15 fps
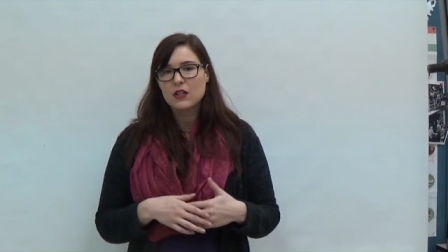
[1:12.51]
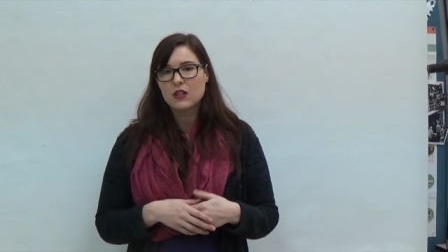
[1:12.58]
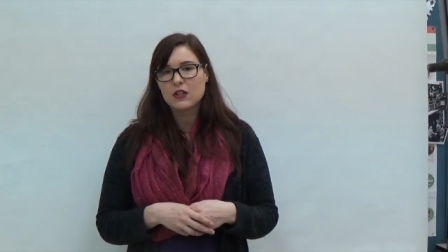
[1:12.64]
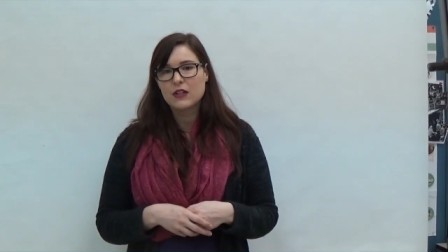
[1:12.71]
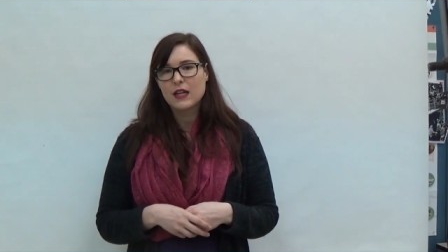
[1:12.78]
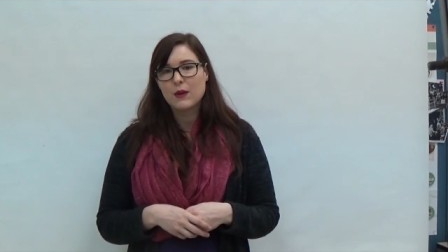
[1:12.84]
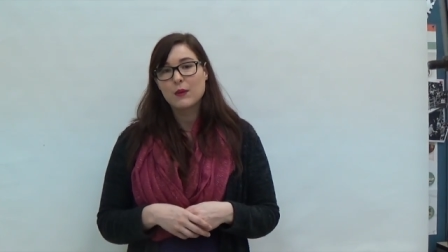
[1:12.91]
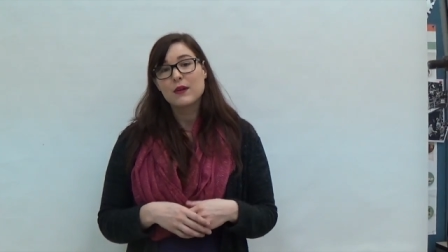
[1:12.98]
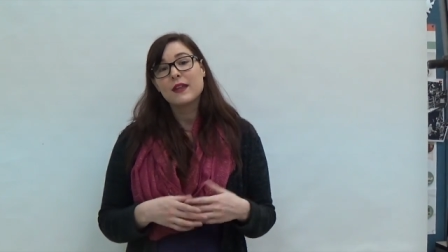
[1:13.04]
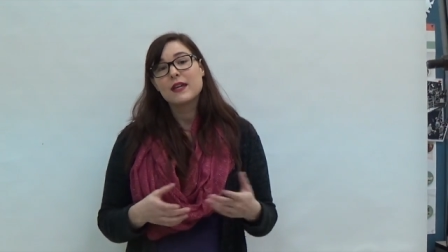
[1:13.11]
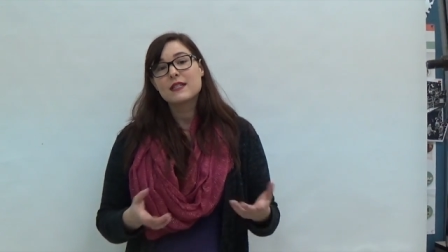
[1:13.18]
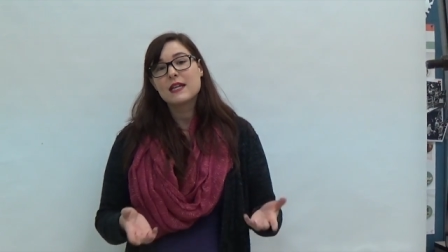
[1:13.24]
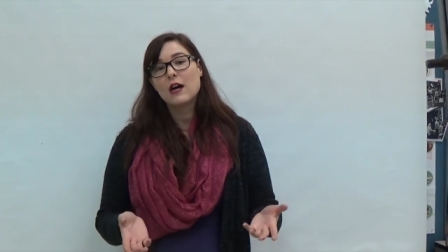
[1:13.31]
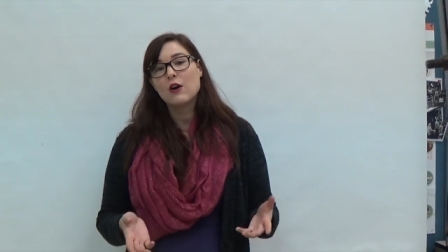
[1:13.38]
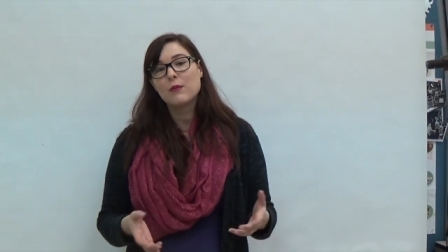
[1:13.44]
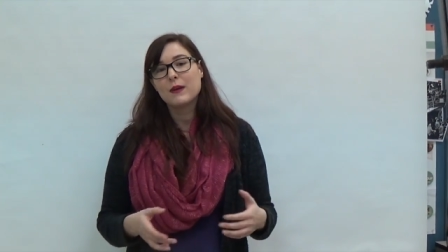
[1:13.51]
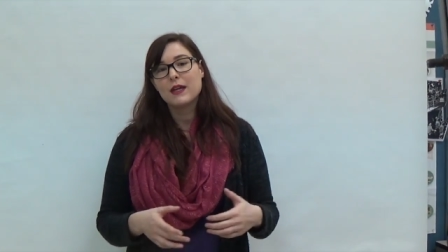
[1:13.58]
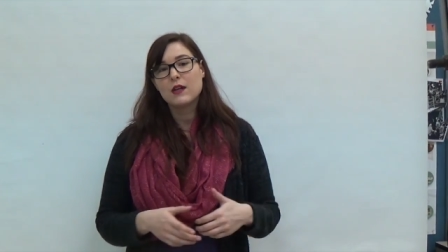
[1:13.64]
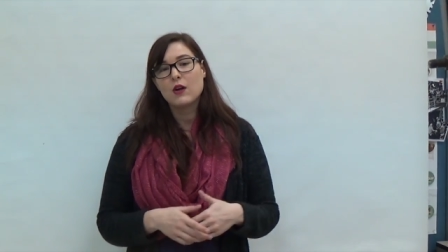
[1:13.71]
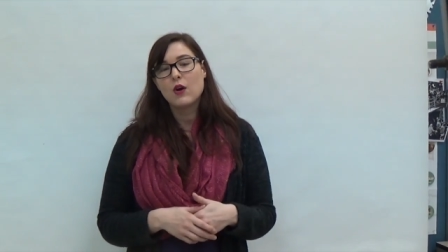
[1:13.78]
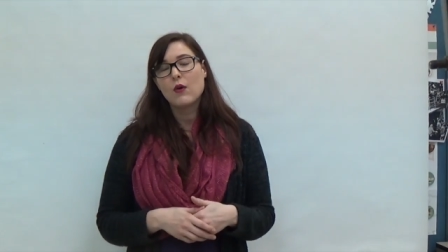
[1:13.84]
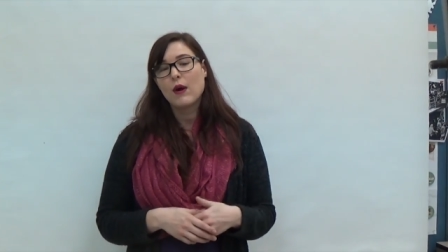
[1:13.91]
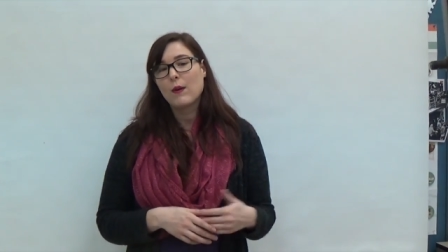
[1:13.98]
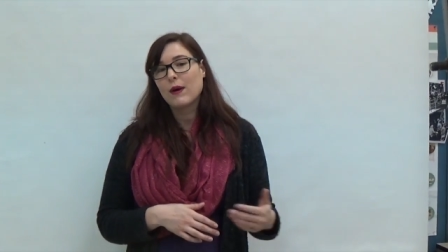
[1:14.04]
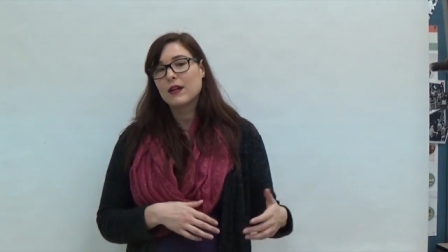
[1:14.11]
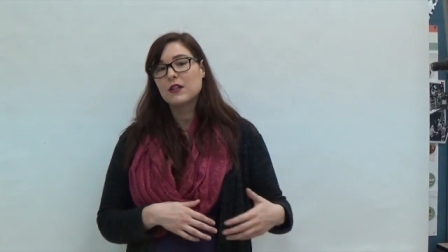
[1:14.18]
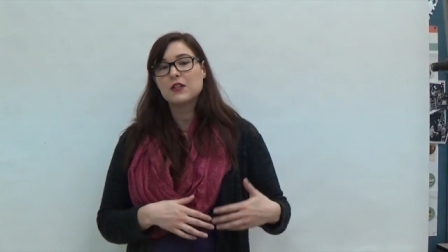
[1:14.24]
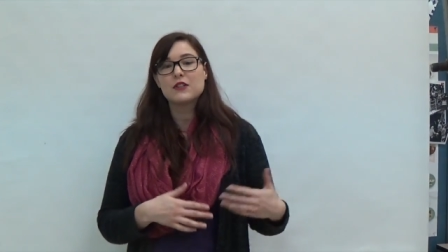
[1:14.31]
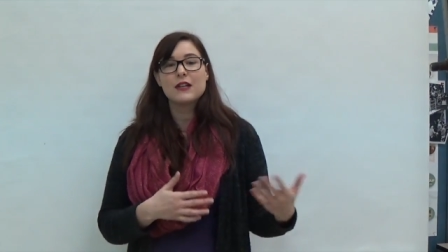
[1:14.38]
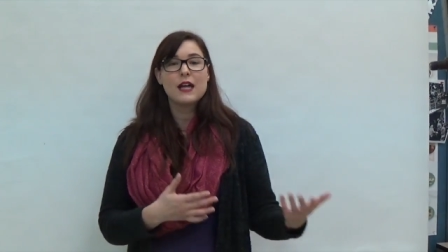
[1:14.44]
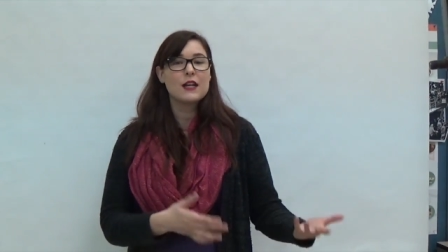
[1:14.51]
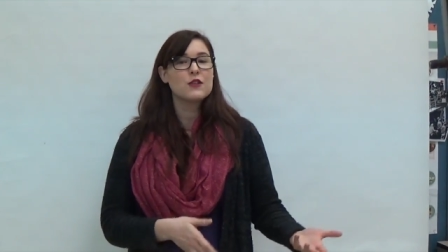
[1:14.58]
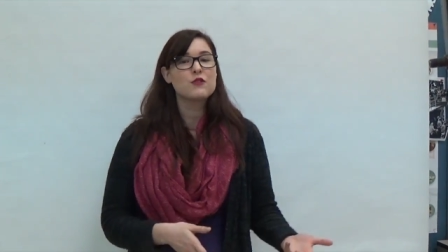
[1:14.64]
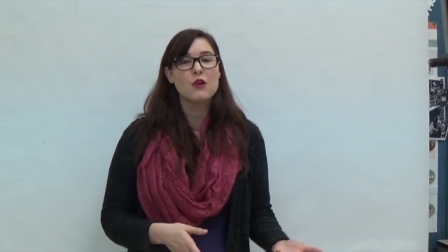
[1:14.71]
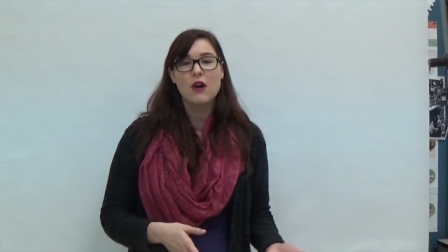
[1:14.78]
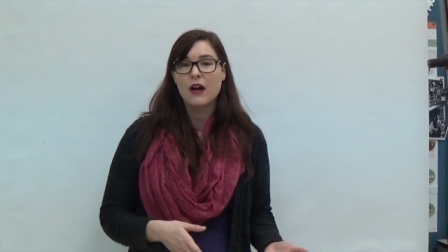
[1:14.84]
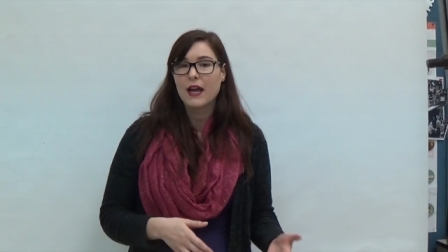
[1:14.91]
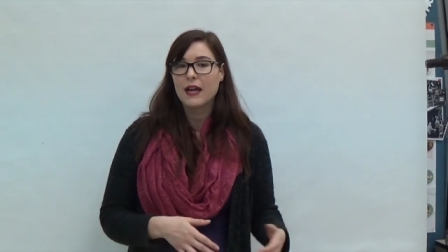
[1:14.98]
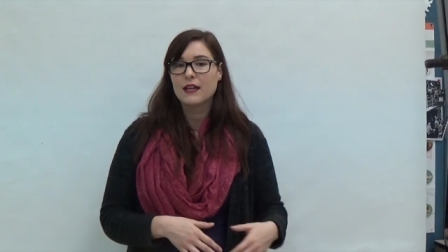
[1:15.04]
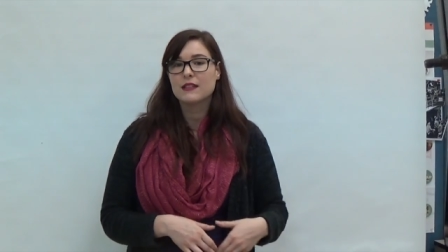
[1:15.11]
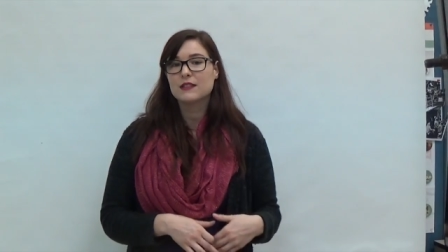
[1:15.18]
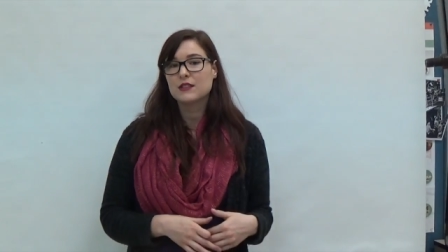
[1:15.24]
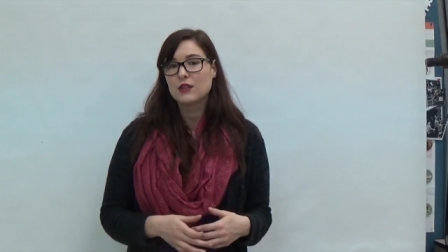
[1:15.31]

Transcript: learning where they tell me, oh, I want to learn how to draw hands.